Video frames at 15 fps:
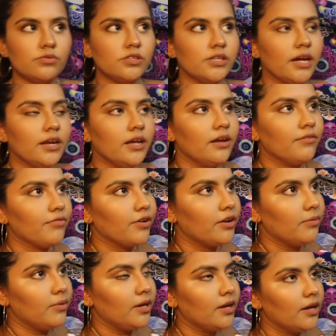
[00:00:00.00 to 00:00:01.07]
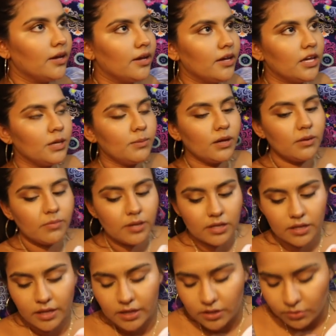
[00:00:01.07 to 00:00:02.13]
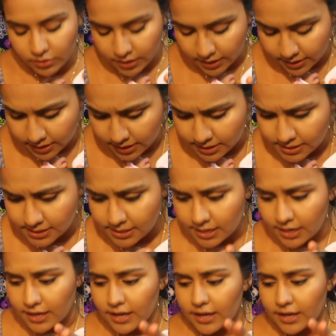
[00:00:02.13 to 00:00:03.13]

was standing in front of me. He made me, like, go like this.